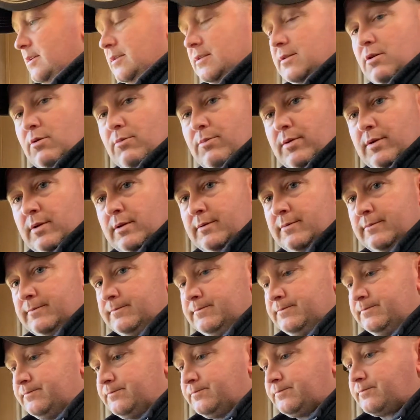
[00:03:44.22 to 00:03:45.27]
open.
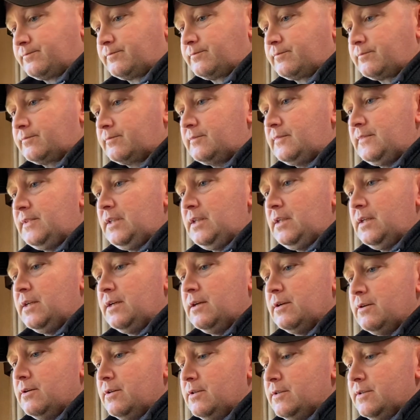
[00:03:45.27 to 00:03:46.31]

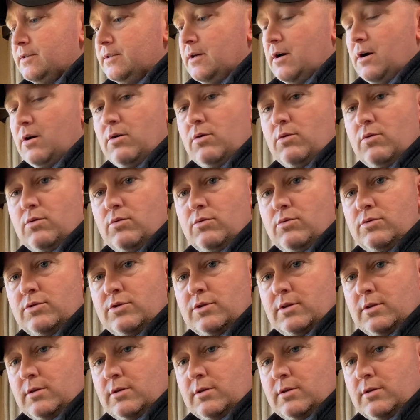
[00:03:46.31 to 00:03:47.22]
Here is the hose.